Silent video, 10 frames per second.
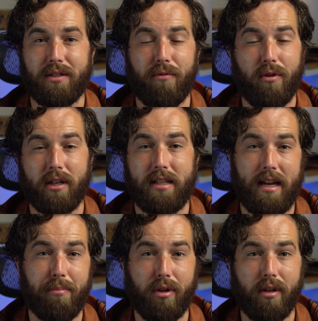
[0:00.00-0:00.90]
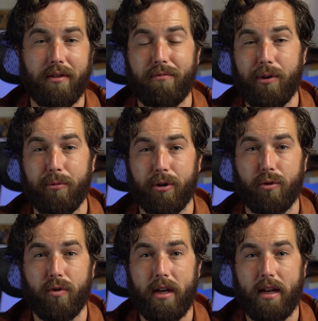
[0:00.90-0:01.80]
for example, if we were
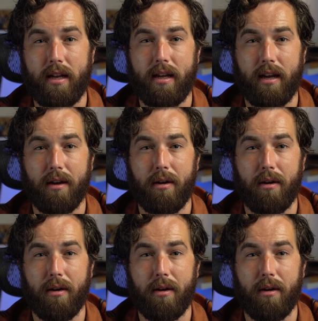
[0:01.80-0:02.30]
creating